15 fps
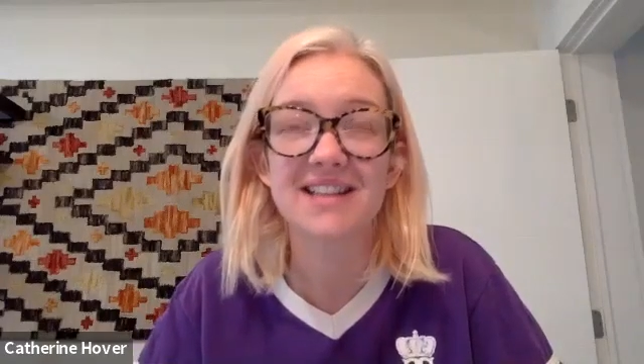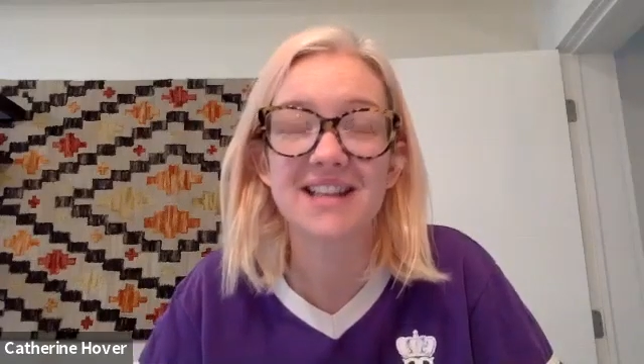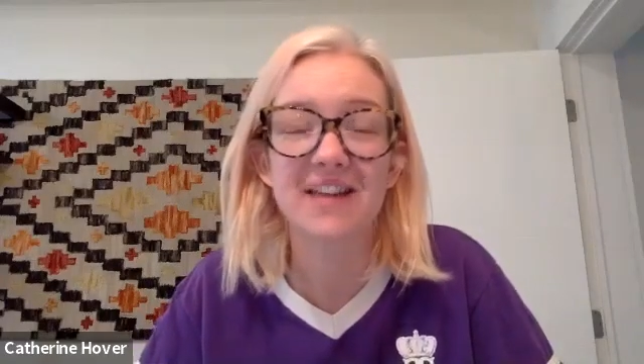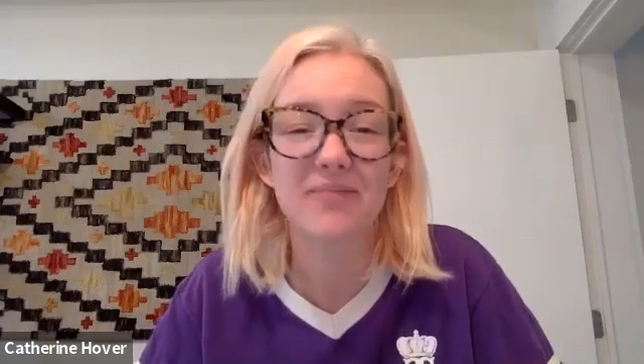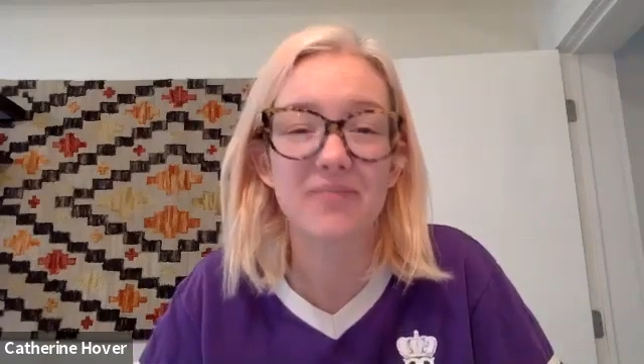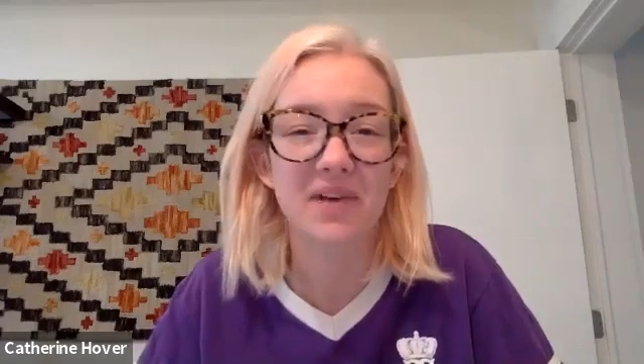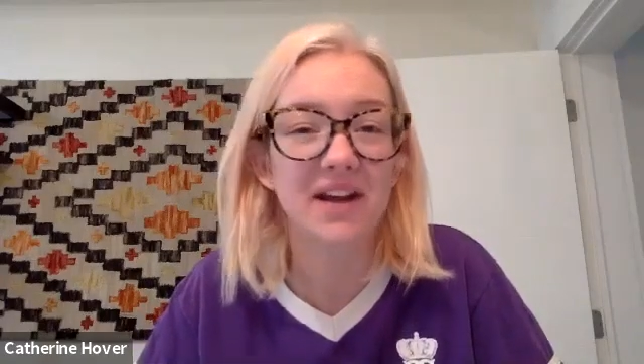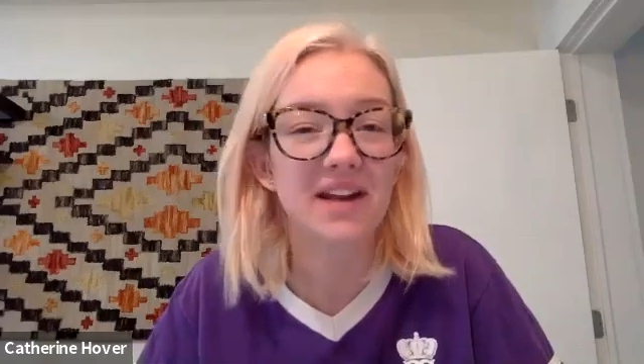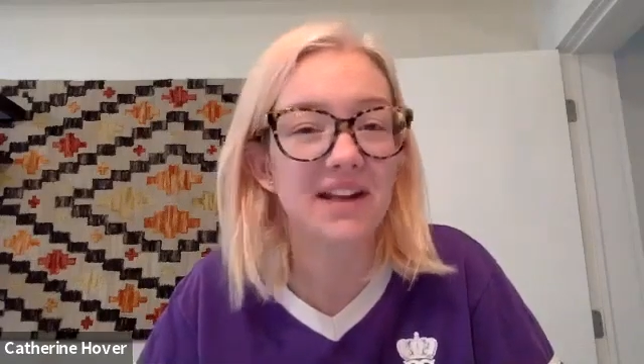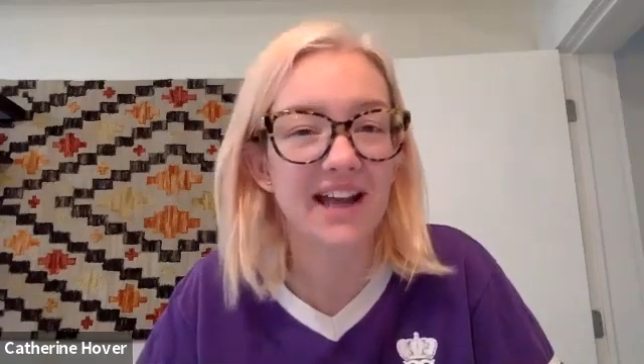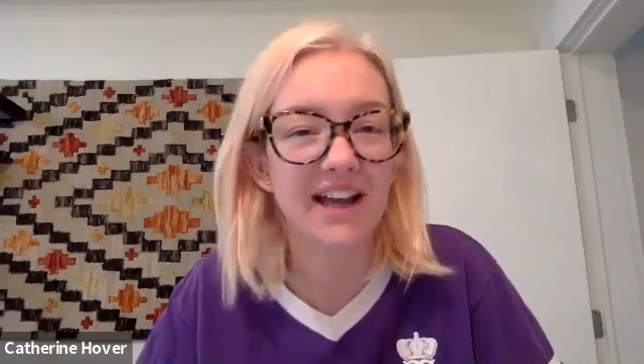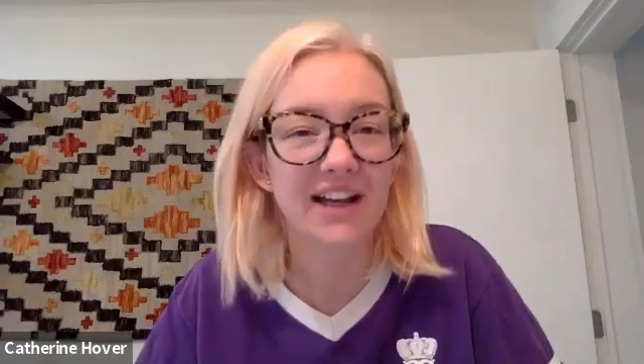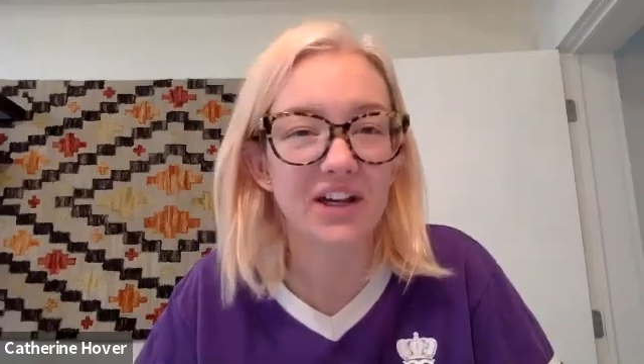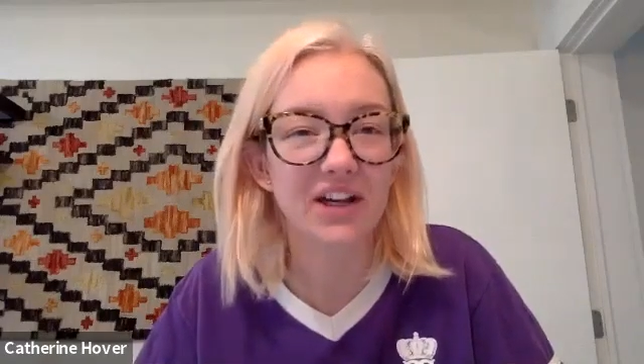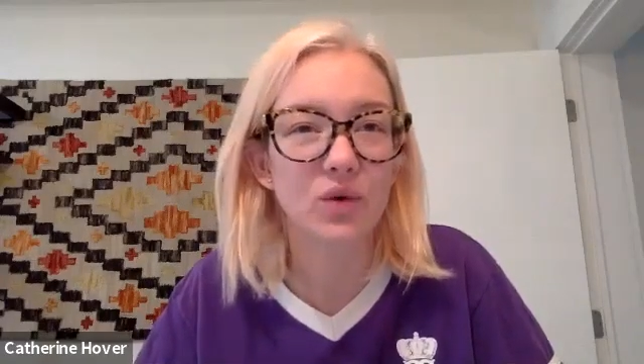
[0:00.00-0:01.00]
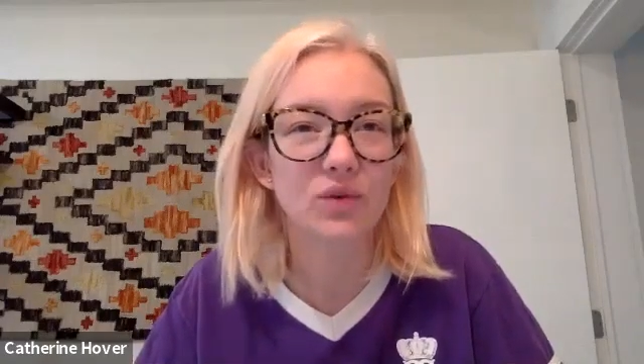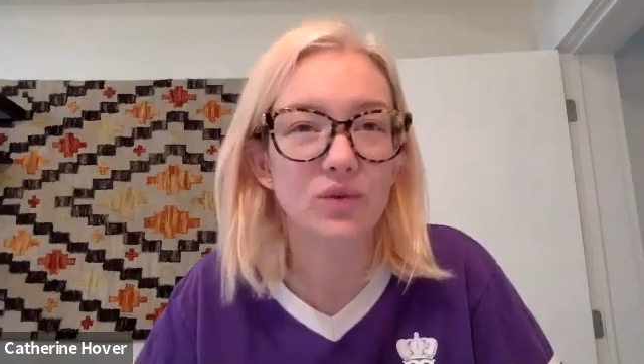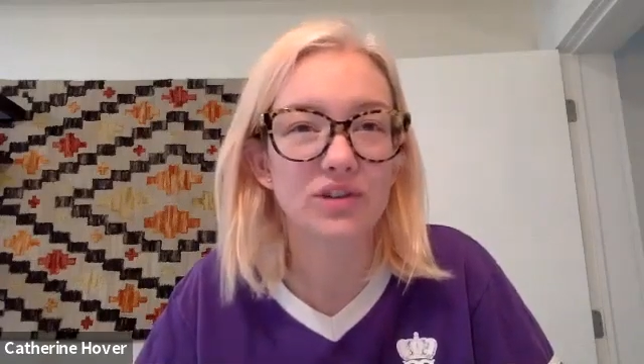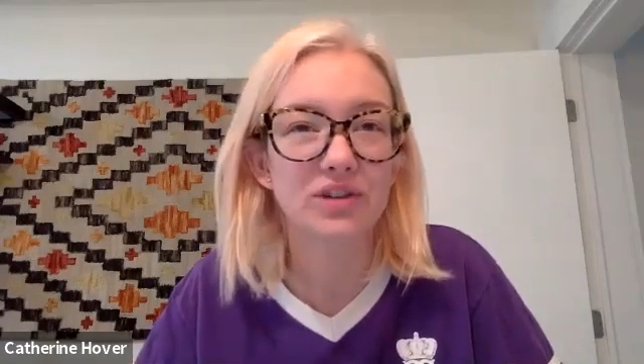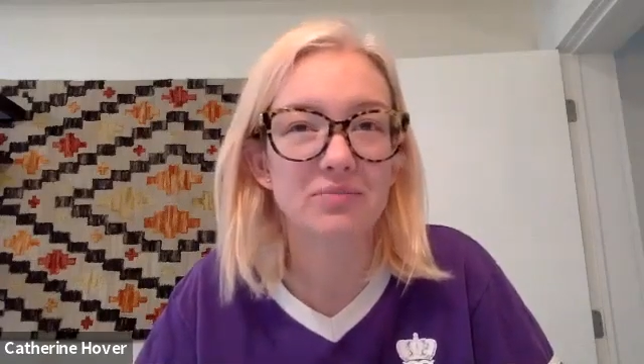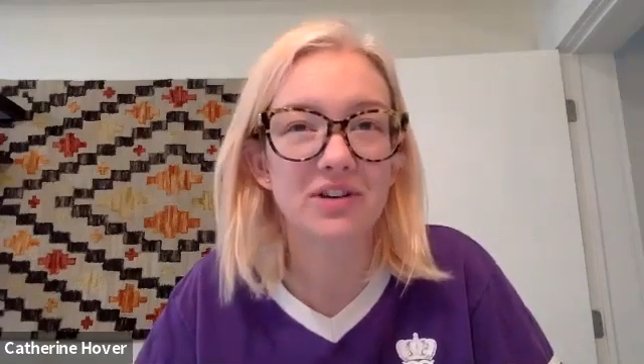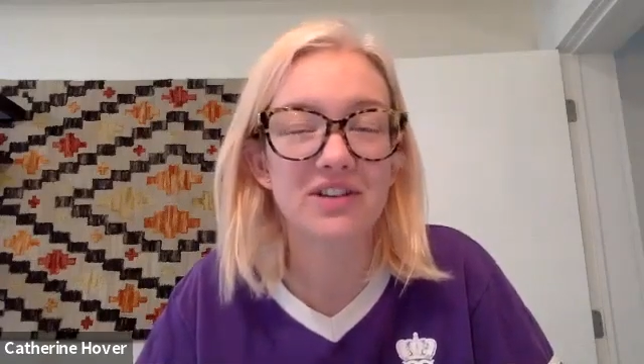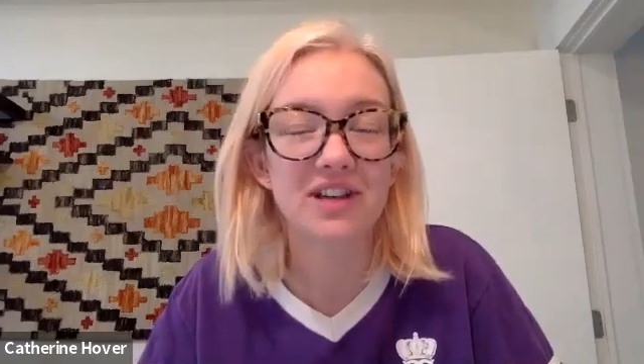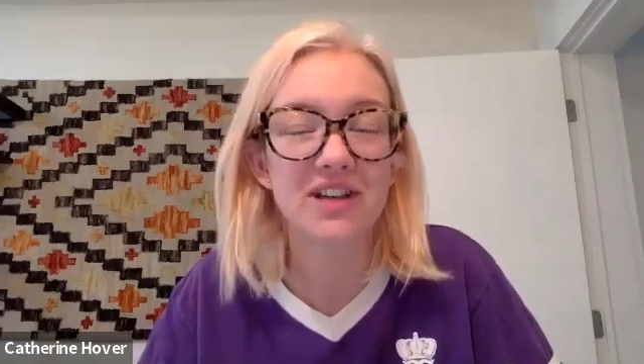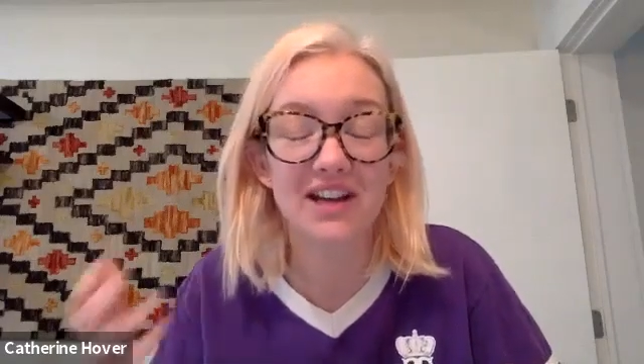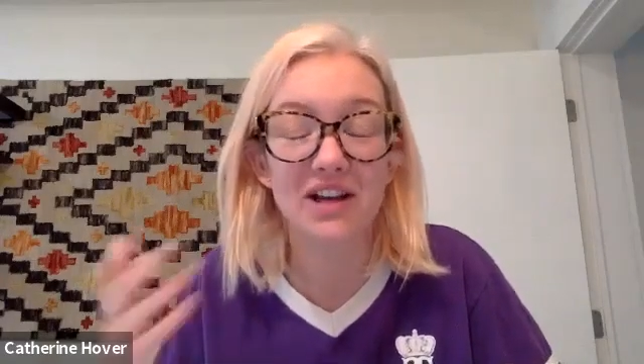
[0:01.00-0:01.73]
I've been like an older person,